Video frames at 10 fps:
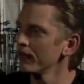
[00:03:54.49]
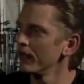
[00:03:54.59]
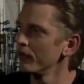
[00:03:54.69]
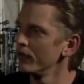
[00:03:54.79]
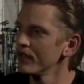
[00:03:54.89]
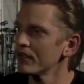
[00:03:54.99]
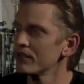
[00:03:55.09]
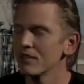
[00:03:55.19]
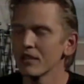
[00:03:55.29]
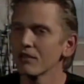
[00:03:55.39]
that really
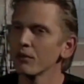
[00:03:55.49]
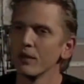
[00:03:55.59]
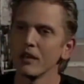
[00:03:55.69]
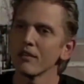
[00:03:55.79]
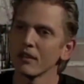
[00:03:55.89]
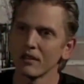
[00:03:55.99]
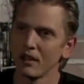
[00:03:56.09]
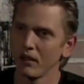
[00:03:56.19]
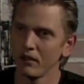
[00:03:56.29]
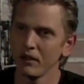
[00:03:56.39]
could just get through anything
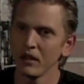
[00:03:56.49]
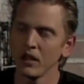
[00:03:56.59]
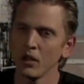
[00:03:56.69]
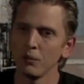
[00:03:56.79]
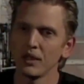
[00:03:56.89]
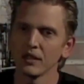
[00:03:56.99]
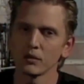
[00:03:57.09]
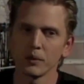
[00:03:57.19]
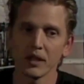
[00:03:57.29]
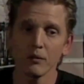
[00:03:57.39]
together
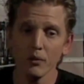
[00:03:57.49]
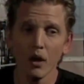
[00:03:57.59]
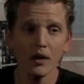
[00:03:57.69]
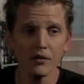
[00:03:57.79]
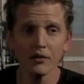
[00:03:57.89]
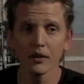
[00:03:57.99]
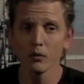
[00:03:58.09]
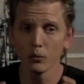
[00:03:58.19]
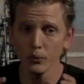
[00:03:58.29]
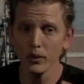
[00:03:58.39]
because we had
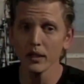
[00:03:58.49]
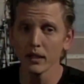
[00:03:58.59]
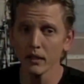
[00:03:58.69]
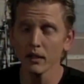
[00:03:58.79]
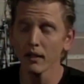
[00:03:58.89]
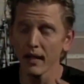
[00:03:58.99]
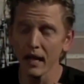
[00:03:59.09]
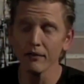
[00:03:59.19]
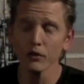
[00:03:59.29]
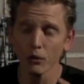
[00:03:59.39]
honestly really
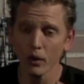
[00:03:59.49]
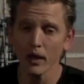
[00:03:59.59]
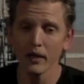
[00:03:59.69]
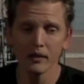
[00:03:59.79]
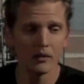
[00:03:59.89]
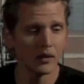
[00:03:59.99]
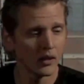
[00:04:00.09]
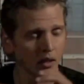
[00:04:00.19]
laughed, cried,